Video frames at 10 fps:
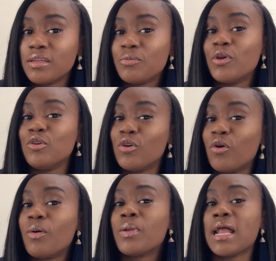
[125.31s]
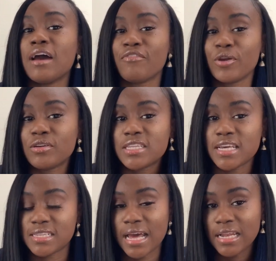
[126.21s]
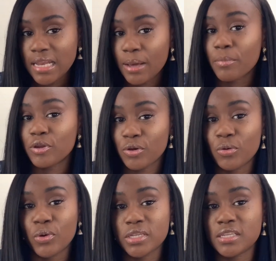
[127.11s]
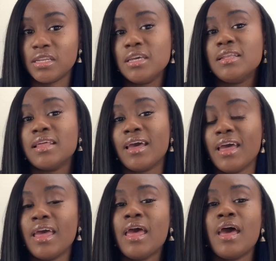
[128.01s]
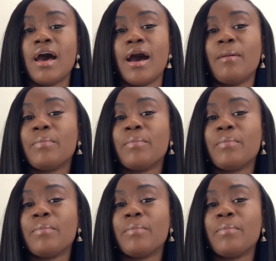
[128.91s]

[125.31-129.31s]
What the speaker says: when you go apply for your tax ID number, you're going to need that.